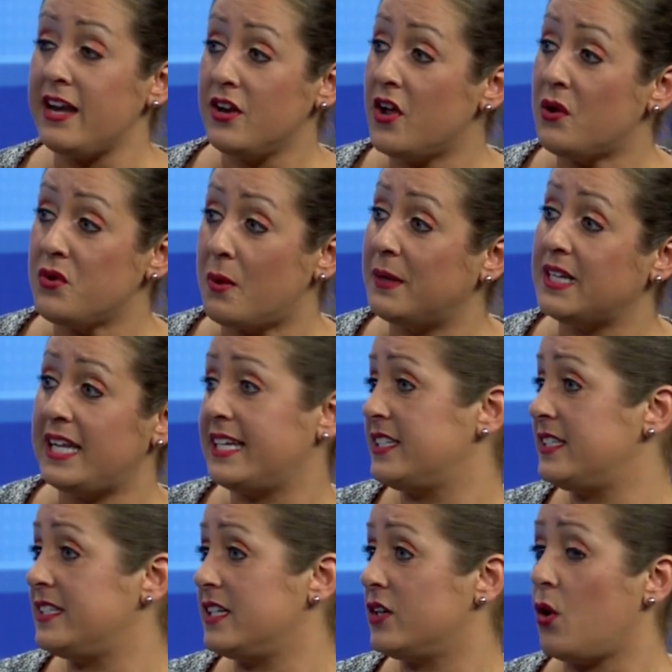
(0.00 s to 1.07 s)
know nobody likes
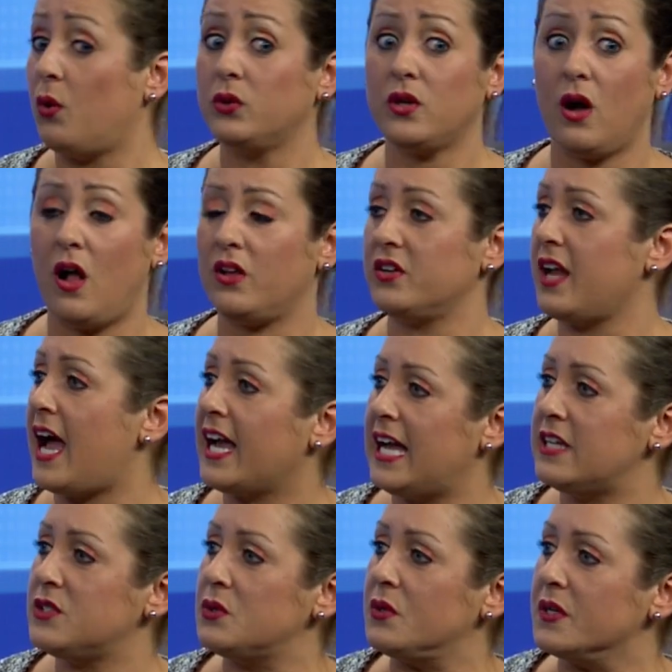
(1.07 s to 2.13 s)
to cold call or knock
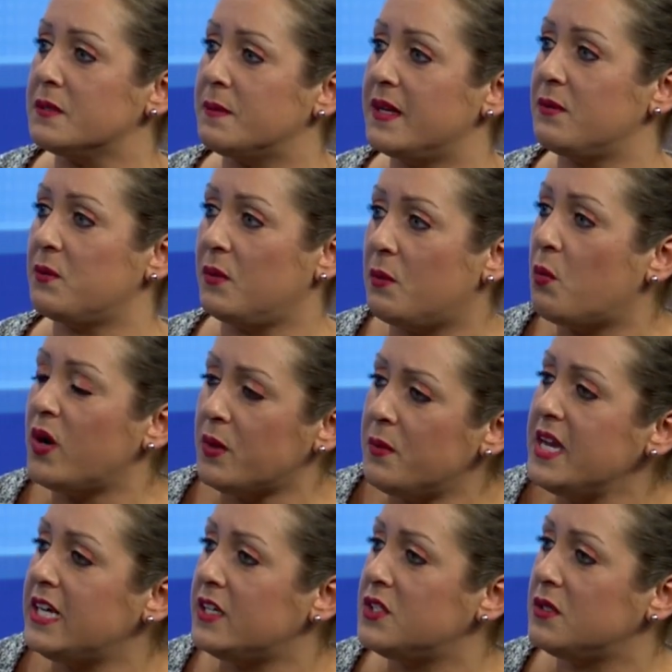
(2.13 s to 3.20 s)
on doors, right. but what are we
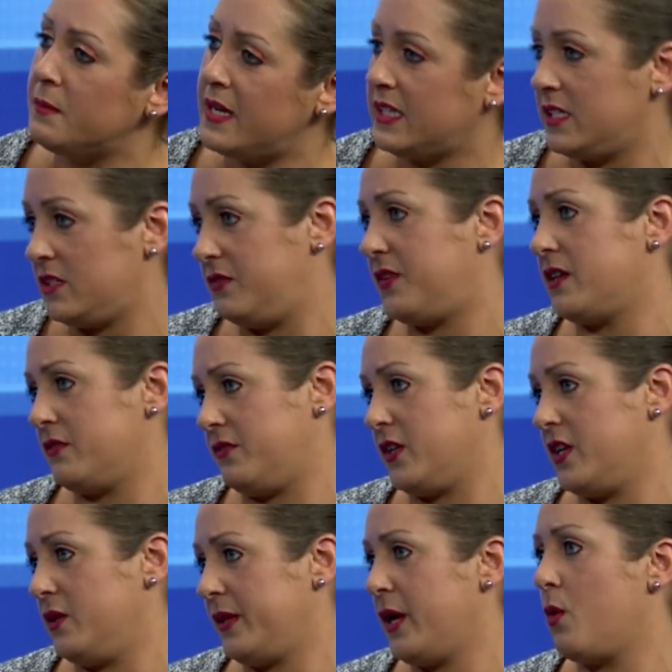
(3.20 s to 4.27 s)
going to do to make this fun for
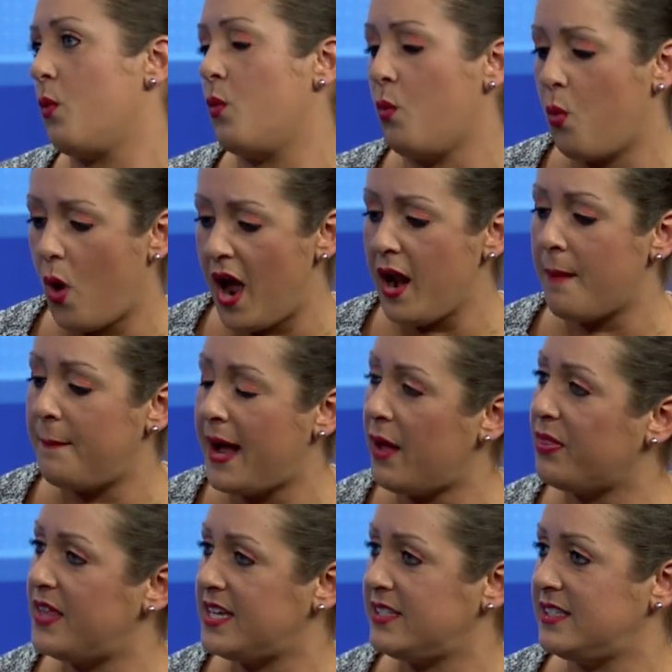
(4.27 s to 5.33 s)
you? Like, what about
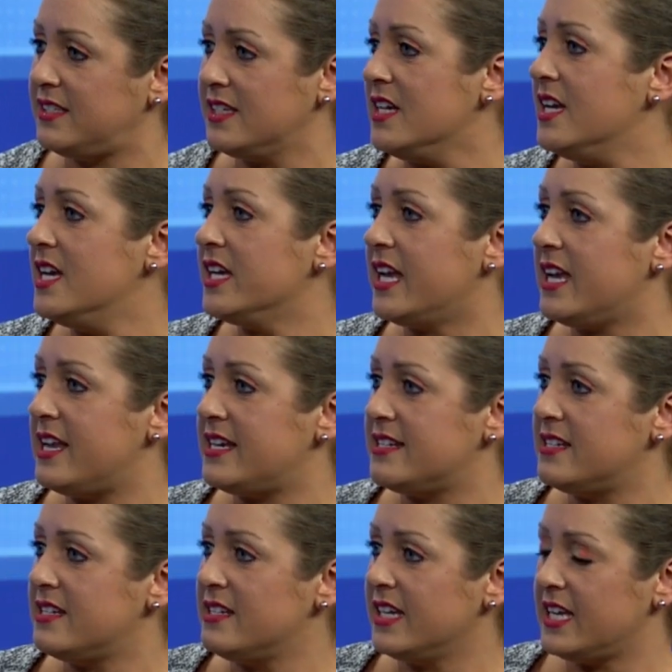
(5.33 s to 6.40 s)
this can
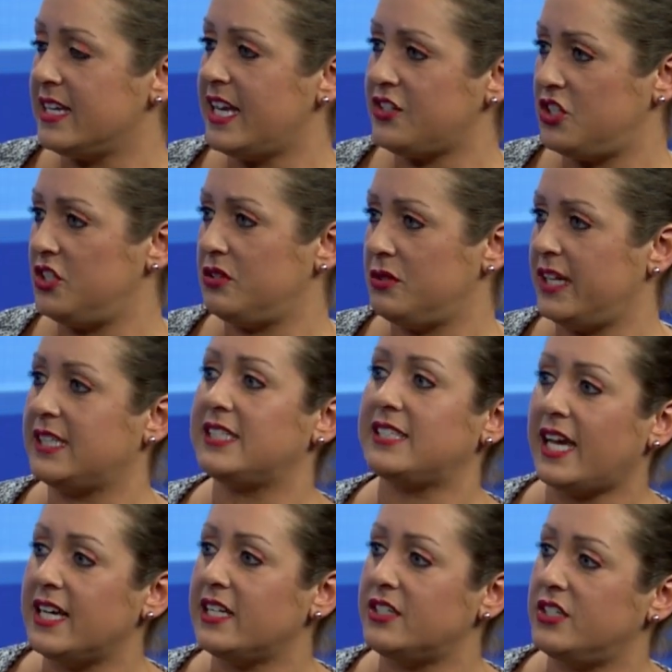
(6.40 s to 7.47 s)
can get you
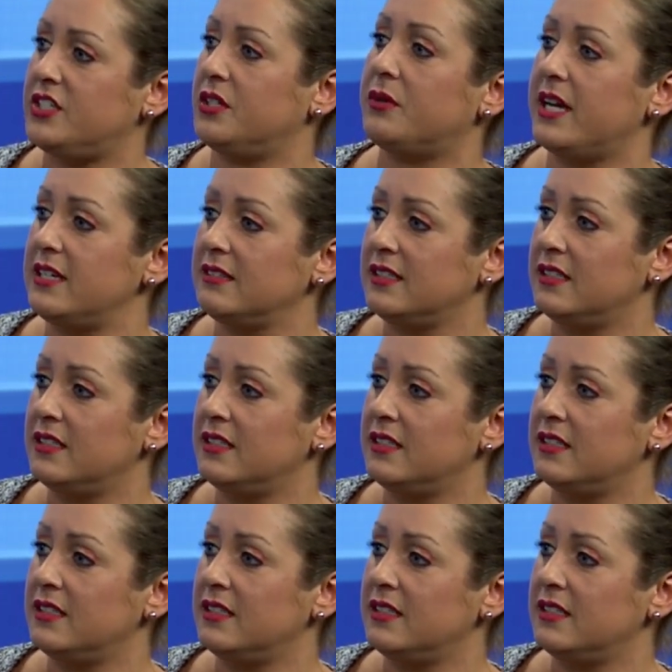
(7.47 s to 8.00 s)
excited to do it?